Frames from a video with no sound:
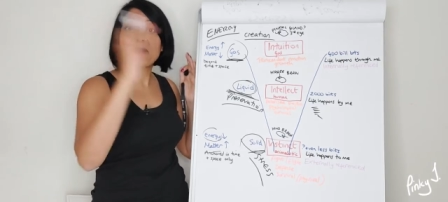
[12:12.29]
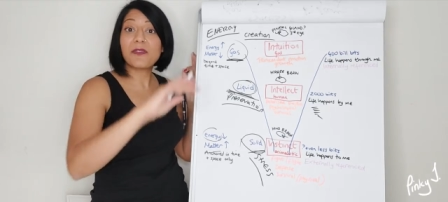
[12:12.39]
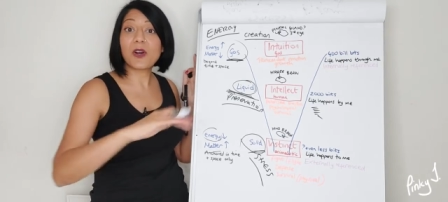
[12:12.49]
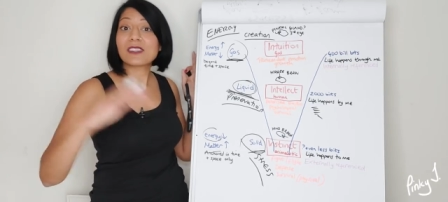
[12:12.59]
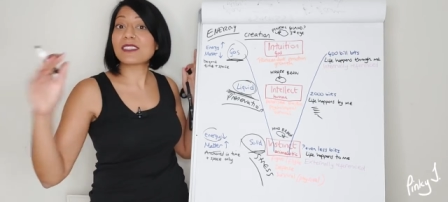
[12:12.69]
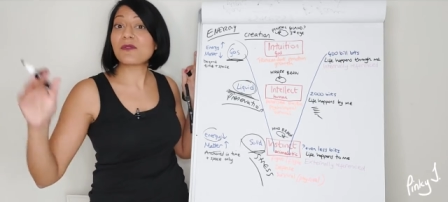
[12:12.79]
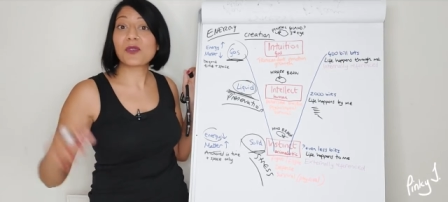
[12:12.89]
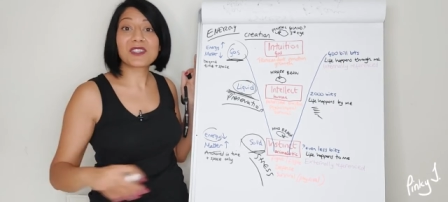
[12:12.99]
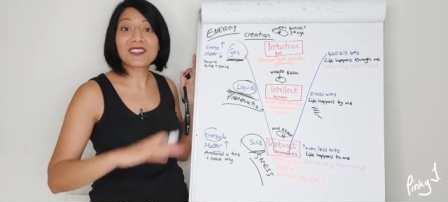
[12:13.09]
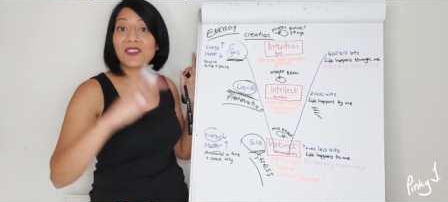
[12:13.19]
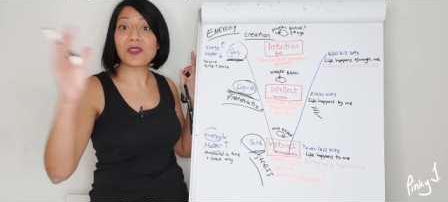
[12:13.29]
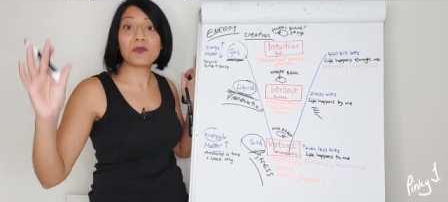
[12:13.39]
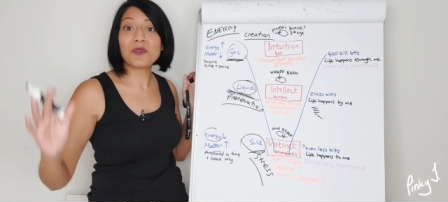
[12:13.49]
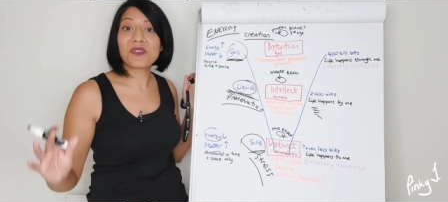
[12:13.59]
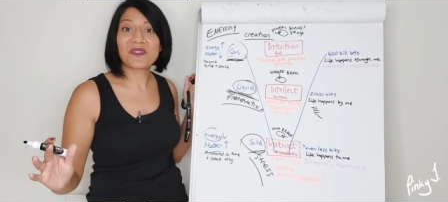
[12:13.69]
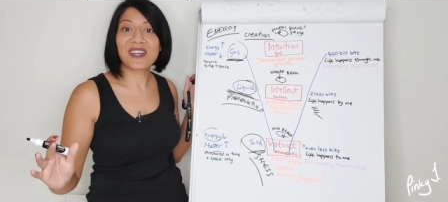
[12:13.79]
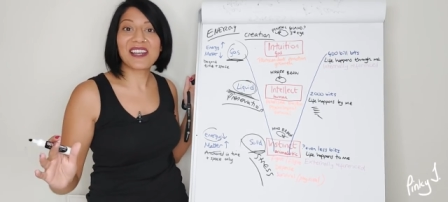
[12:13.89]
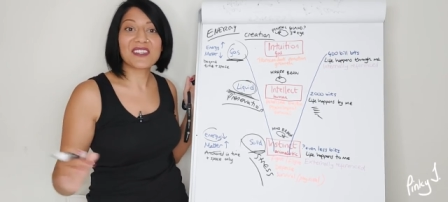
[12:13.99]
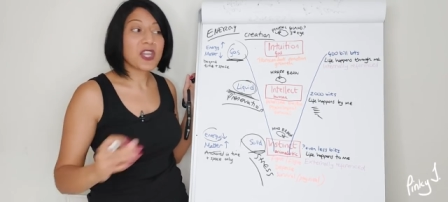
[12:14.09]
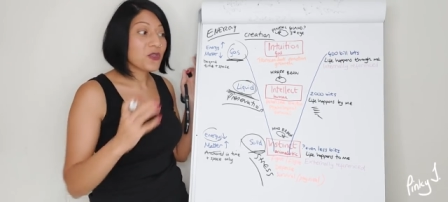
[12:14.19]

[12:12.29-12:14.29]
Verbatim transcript: fast, they're volatile, they're moving around.